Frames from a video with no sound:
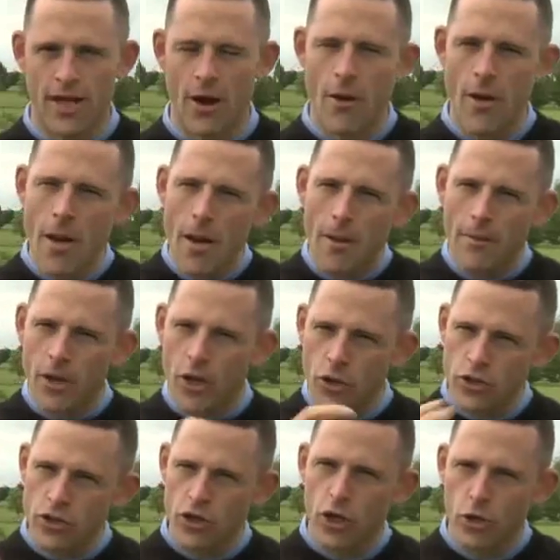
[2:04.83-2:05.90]
Now,
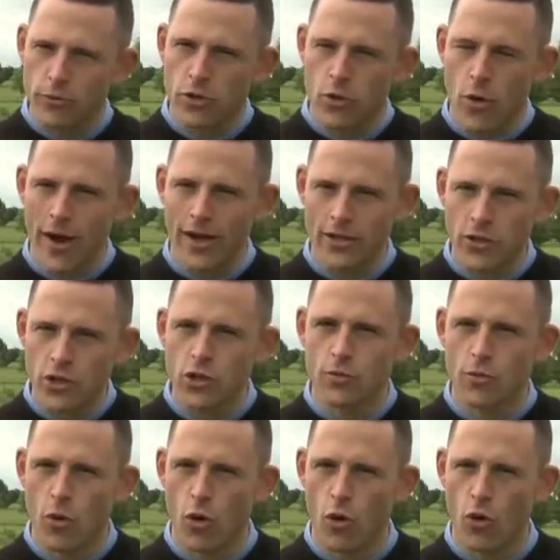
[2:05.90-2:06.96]
because the club's quite
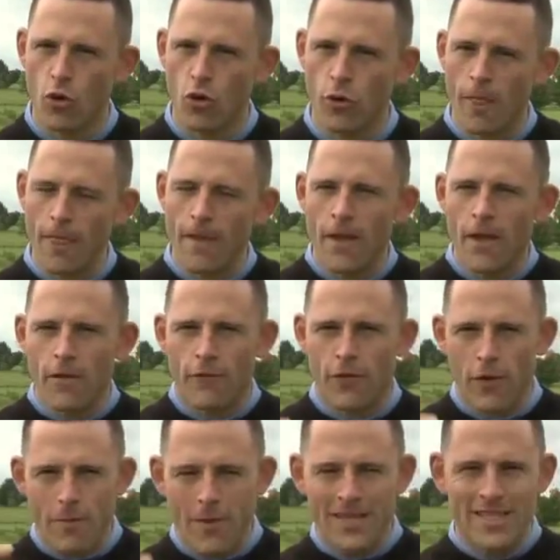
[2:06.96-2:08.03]
small,
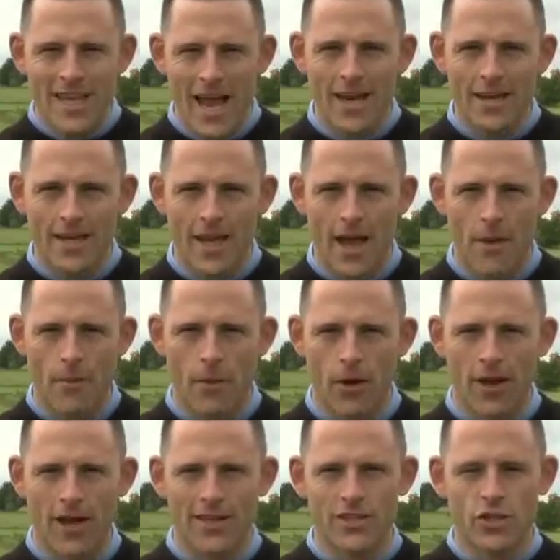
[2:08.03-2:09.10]
for your mid to handicapper,
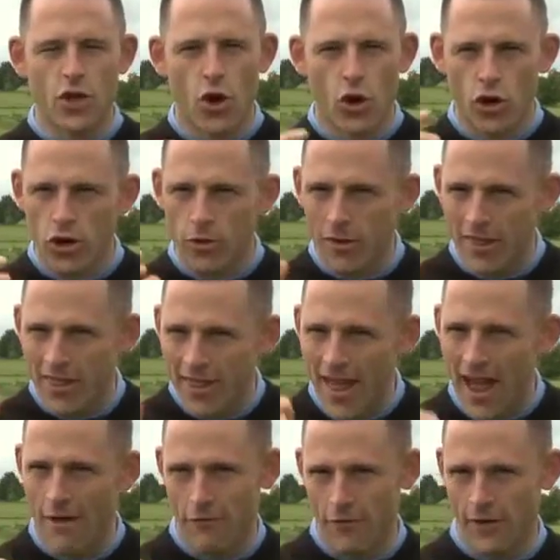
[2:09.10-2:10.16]
it's not going to be
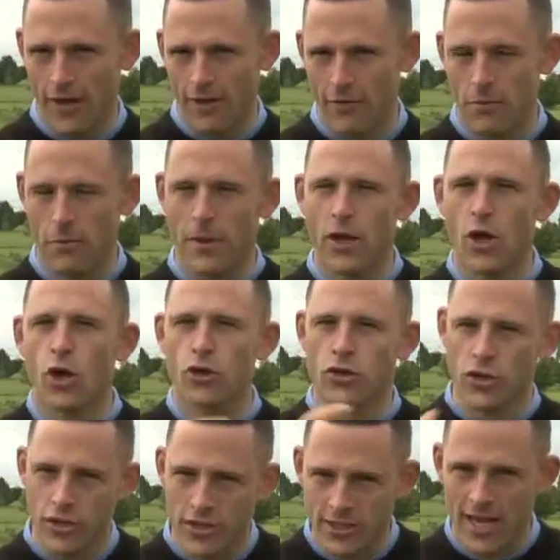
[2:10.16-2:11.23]
that forgiving
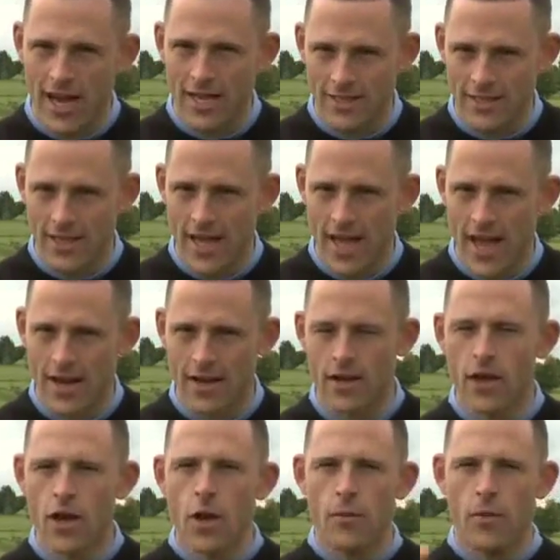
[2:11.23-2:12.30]
because of the size of the head.
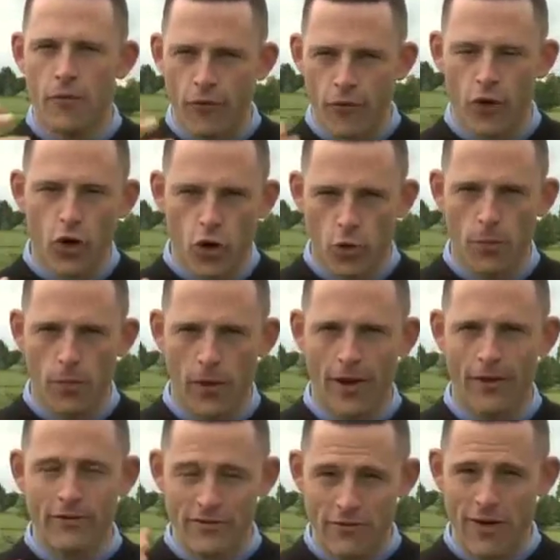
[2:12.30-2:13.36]
But for a good
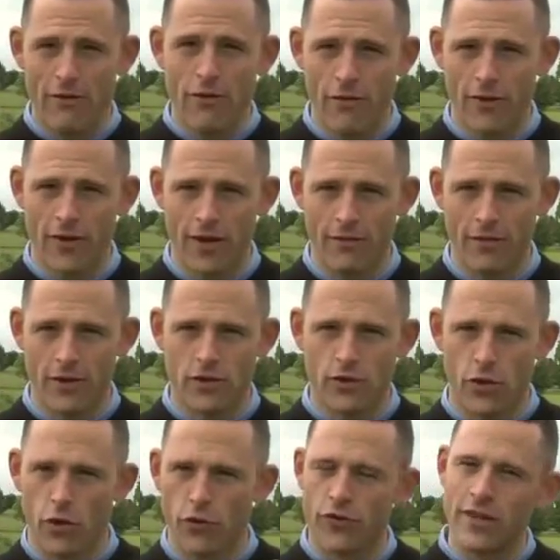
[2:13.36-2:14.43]
player, it's very forgiving.
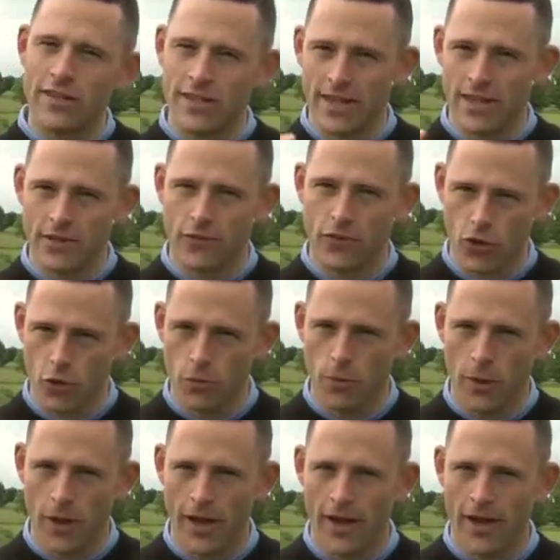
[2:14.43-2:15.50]
So on off-centre hits for a good
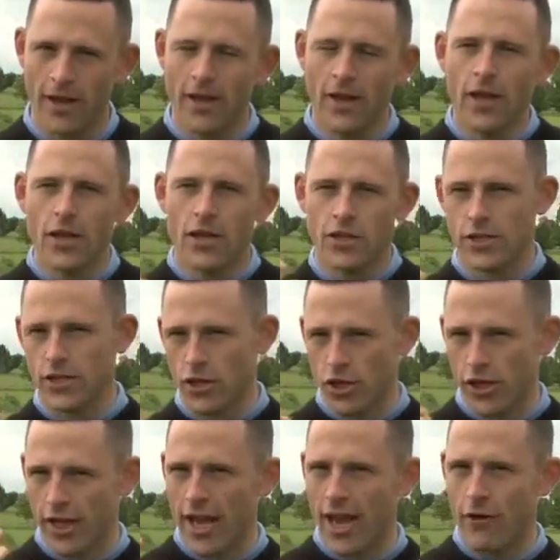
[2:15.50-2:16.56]
player, you're still
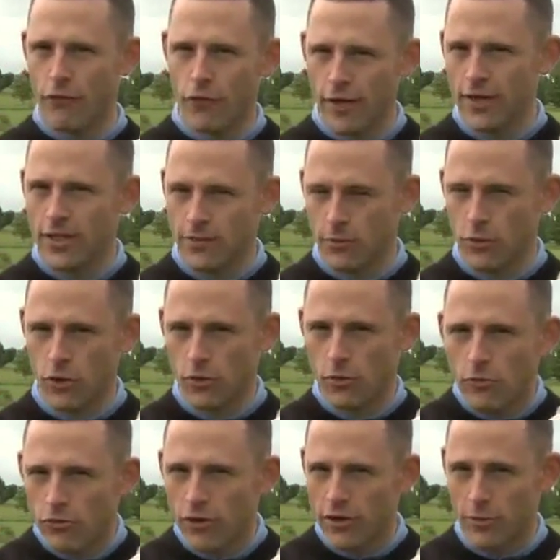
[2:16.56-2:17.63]
going to get a
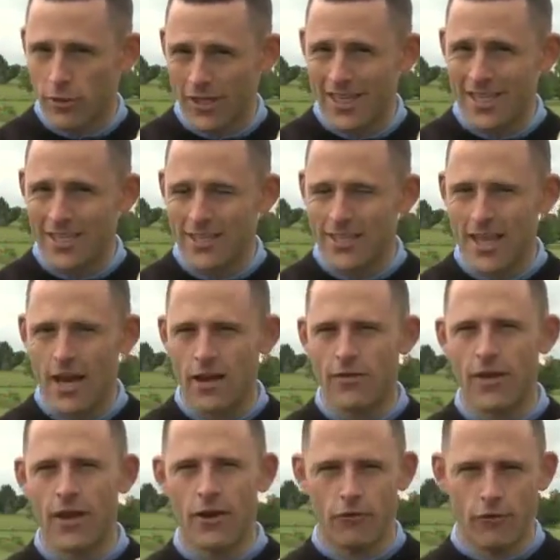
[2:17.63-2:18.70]
reasonable distance out
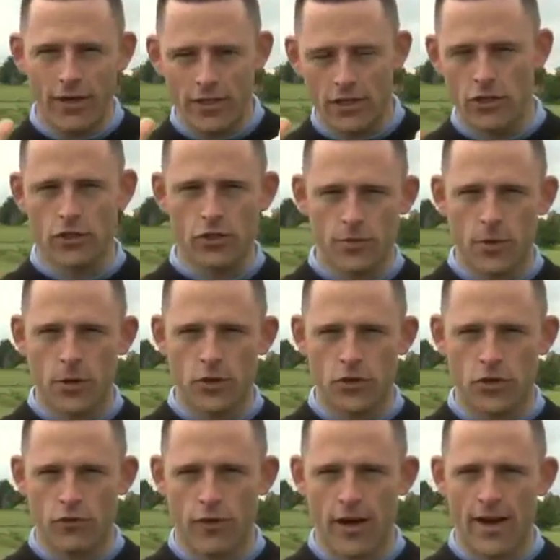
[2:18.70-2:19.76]
of it and reasonable
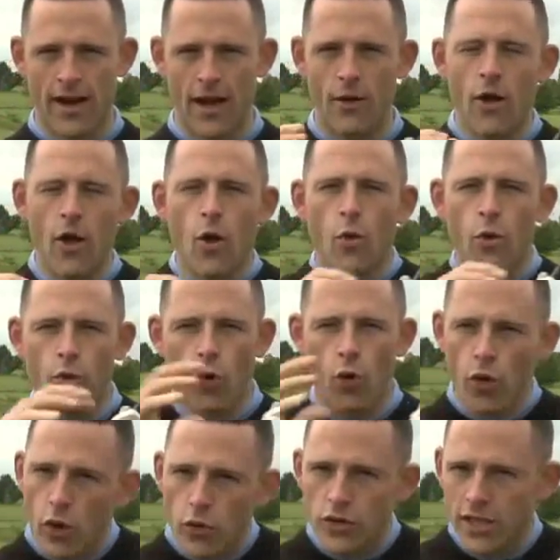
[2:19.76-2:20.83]
dispersion rate. Now, with
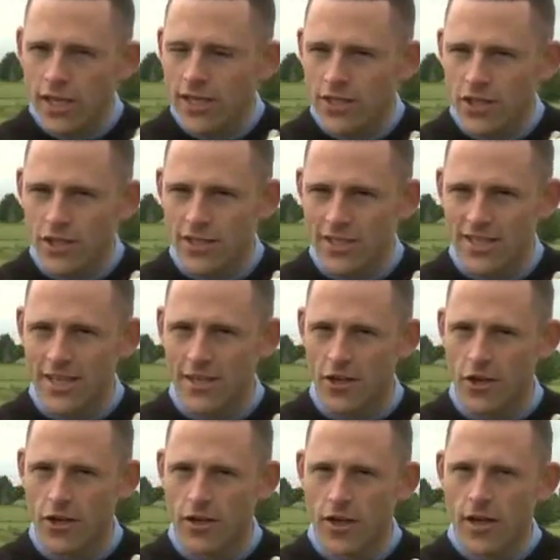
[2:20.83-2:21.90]
all those things
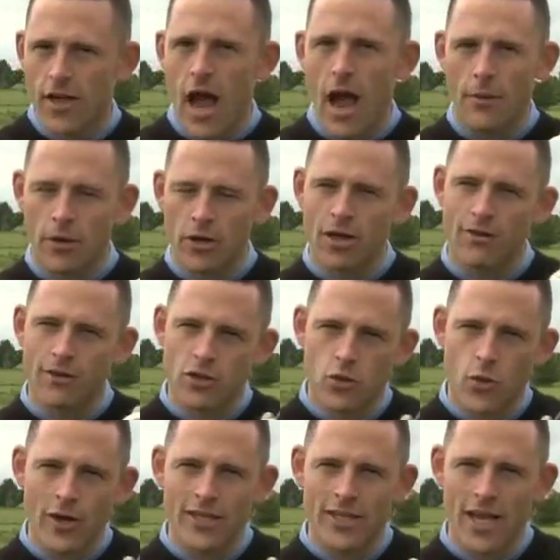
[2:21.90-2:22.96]
considered, I'm going to give it
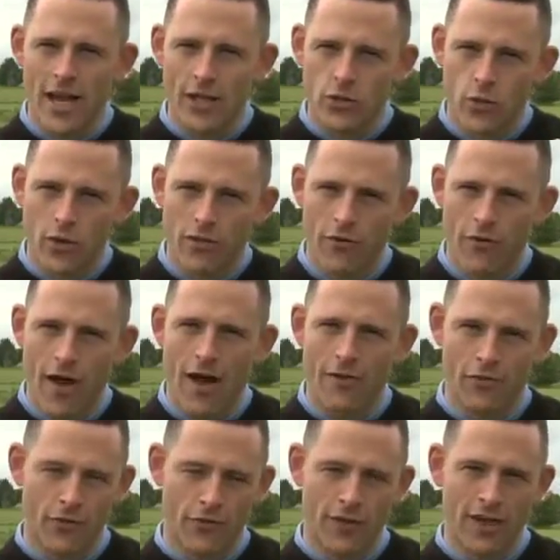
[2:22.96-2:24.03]
20 out of
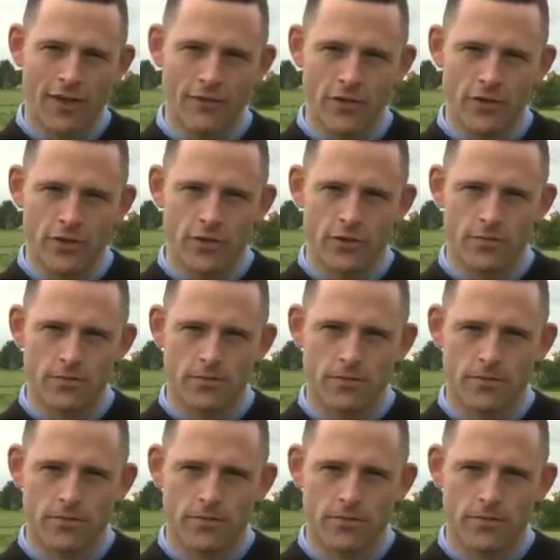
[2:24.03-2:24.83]
25 for forgiveness.